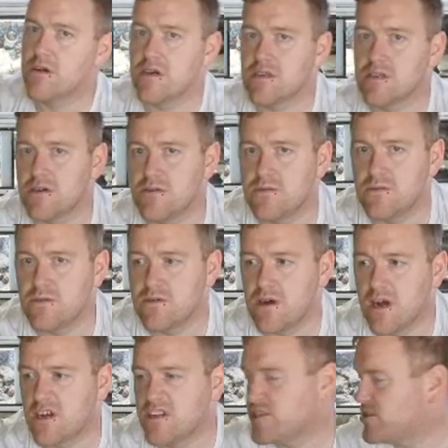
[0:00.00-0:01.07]
So I
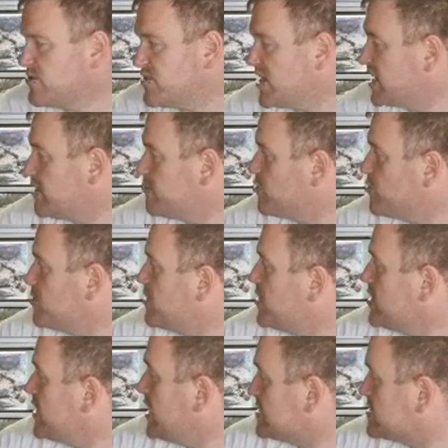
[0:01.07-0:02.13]
can just use a heat bulb.
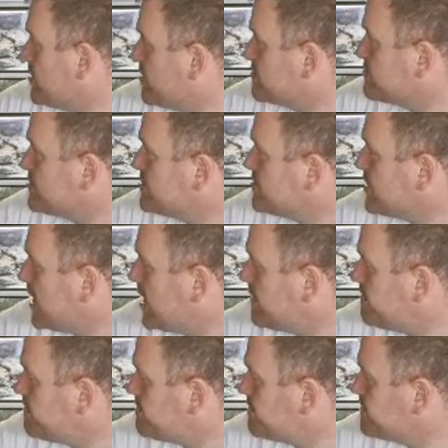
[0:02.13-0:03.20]
Yeah. So I'll do that.
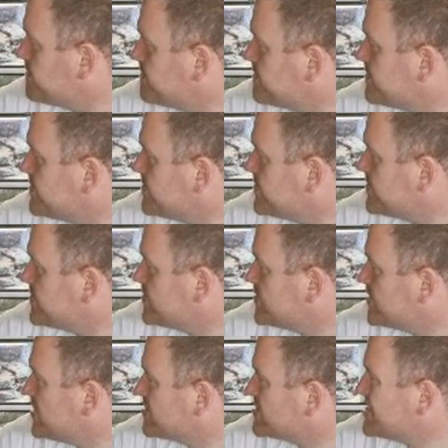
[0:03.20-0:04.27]

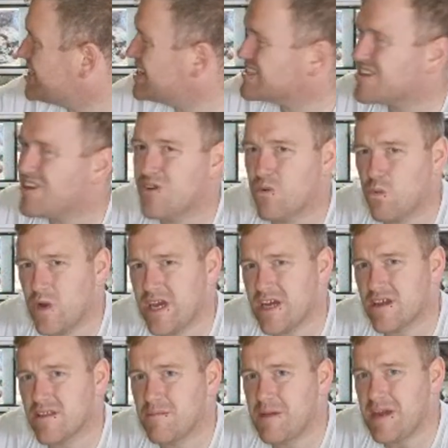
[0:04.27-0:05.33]
No, because then that's going to look weird
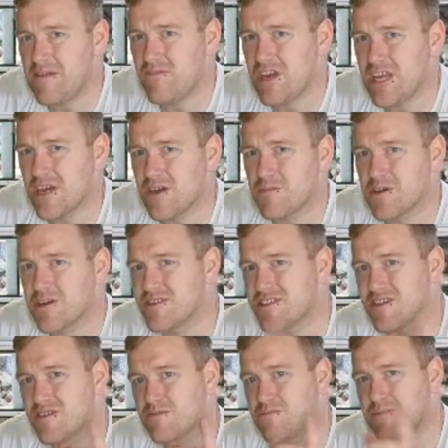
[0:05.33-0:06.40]
on the main video because
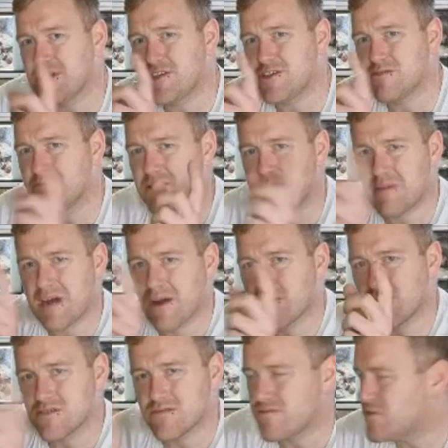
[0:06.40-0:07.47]
it'll be jumping
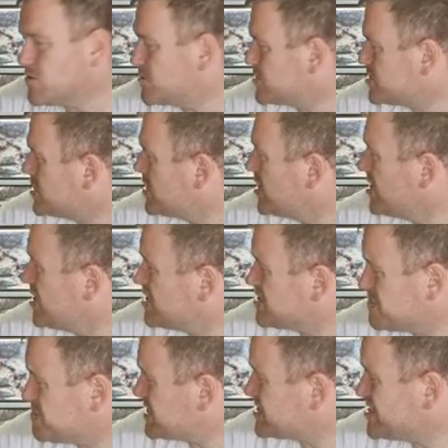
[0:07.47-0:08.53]
backwards and forwards. So the
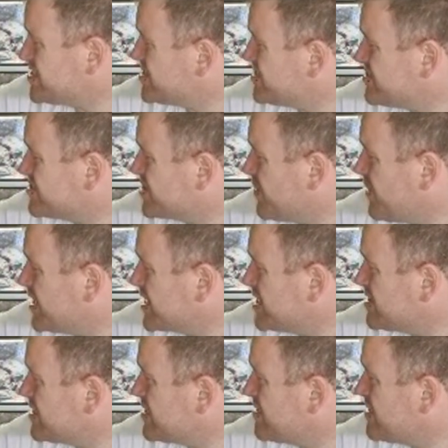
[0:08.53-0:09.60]
best thing to do is just go out and get
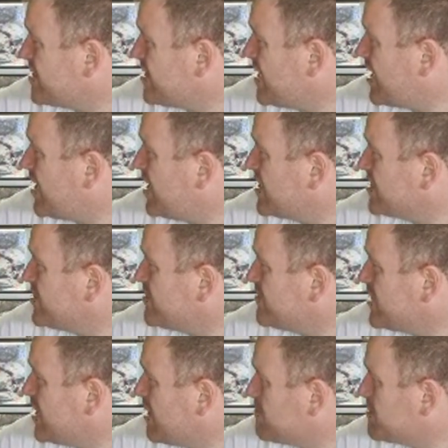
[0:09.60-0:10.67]
the
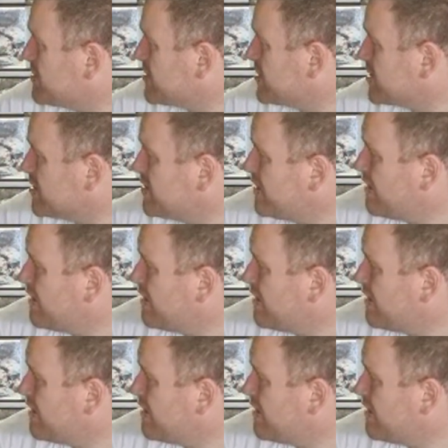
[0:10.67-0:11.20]
UV lamp, I think.